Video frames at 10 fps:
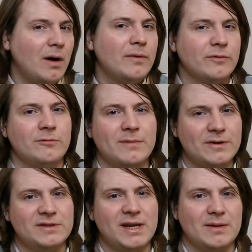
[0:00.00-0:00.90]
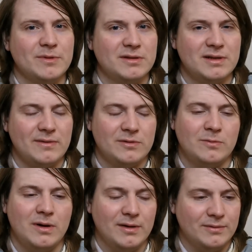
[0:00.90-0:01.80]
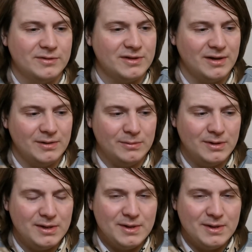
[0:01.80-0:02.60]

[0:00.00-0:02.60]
off from those segments after a while. So,